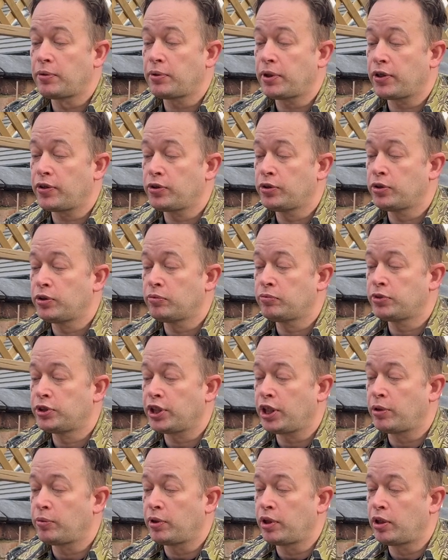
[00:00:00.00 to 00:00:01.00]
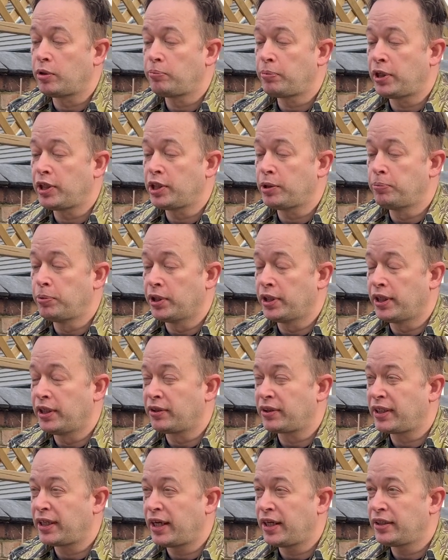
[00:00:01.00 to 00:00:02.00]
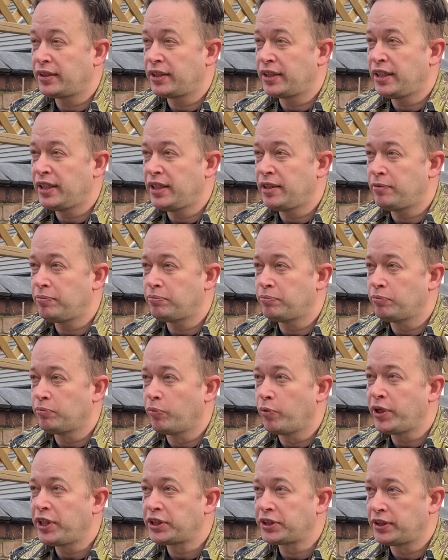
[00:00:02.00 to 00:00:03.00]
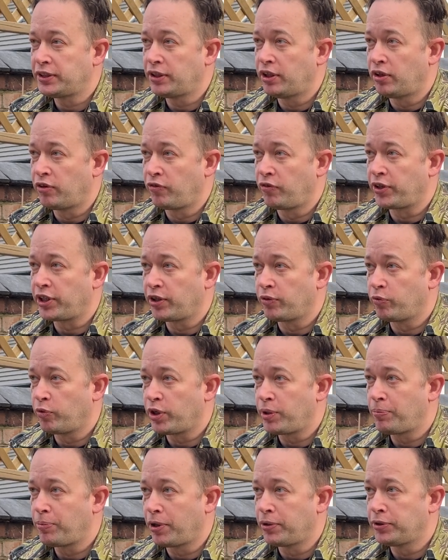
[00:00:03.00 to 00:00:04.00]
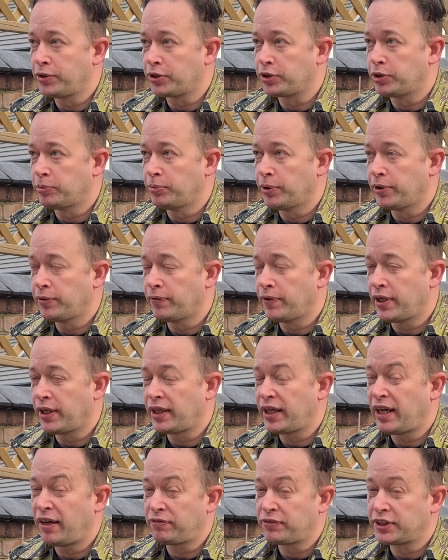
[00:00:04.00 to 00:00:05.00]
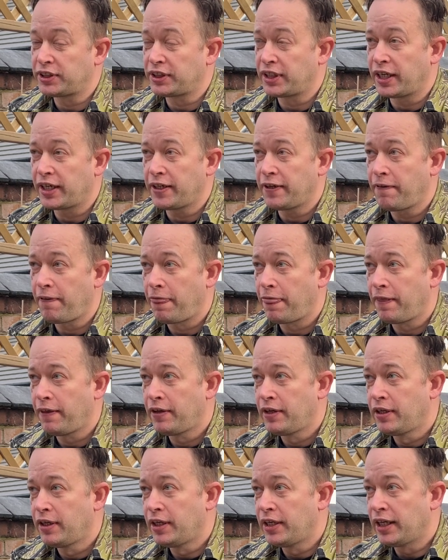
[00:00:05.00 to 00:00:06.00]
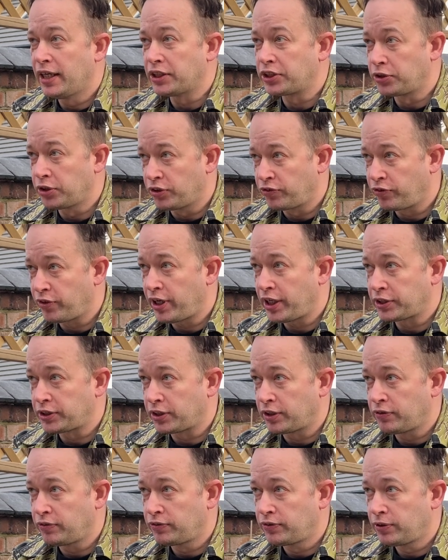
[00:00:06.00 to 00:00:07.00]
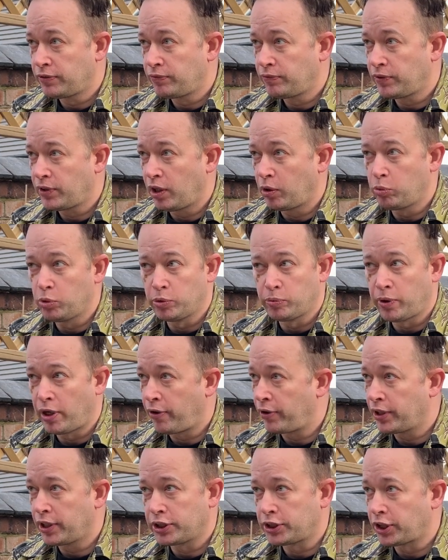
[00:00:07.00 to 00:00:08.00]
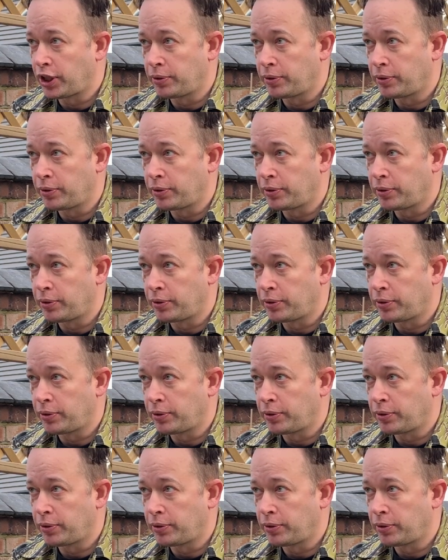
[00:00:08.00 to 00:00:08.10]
I thought, do you know what, I'll bite the bullet and I'll get the recent offering of Repro Jungle Boot. And I have to say, it's good for airsoft. I wouldn't wear it at a show.